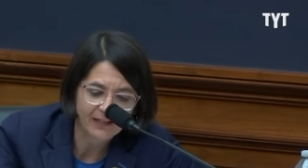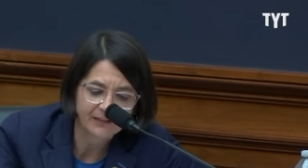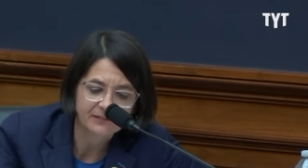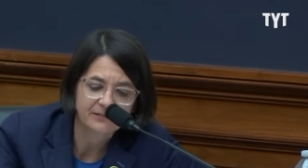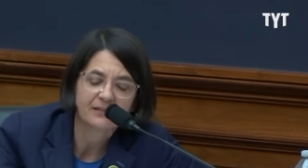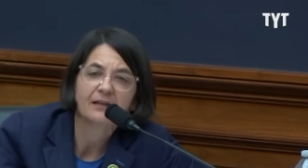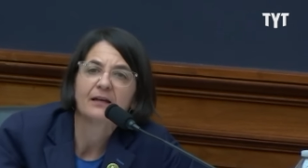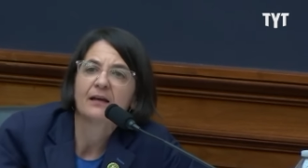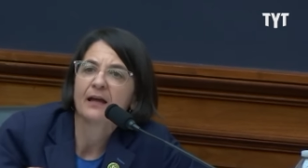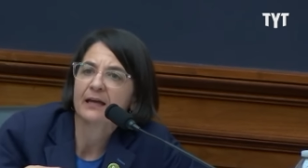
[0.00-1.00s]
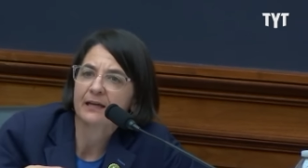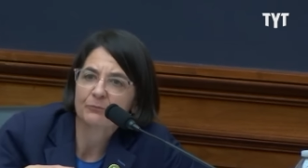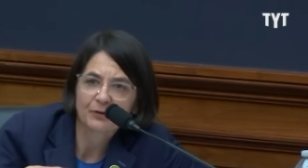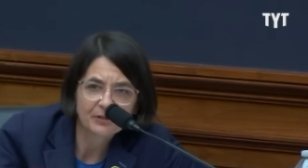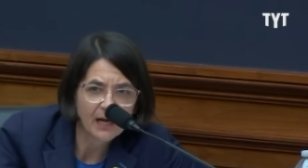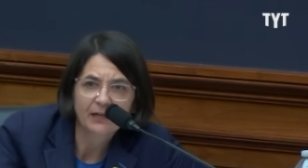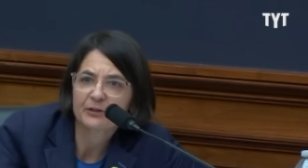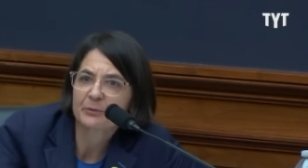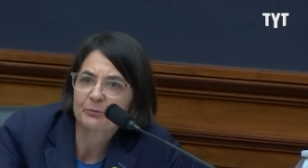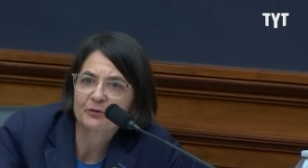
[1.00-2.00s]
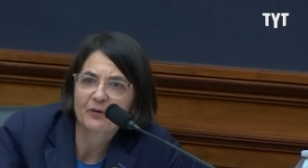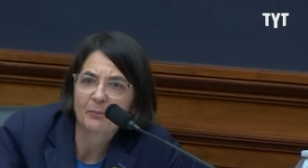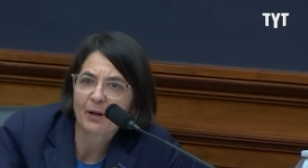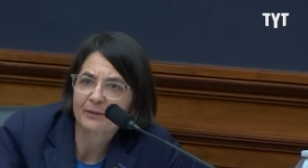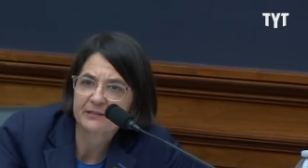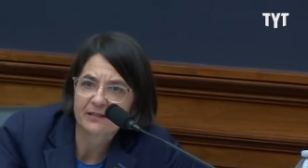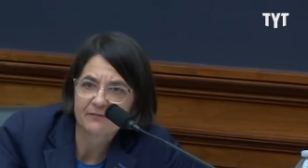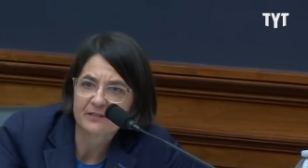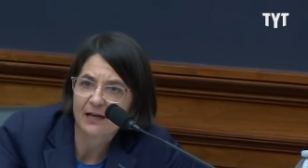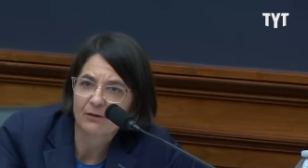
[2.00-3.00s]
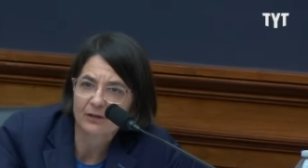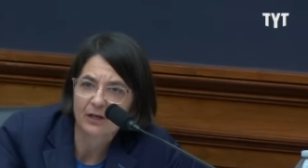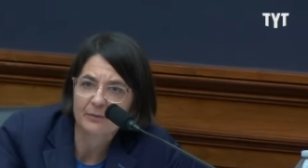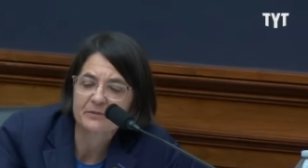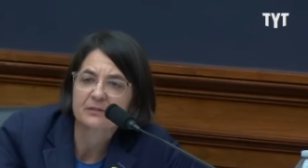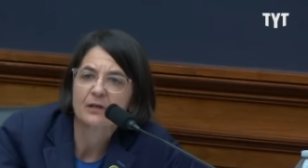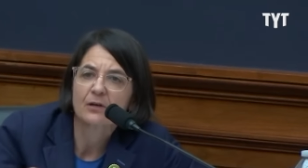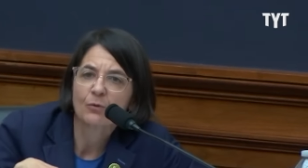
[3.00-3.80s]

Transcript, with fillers: violence, and we're not going to improve our public safety outcomes.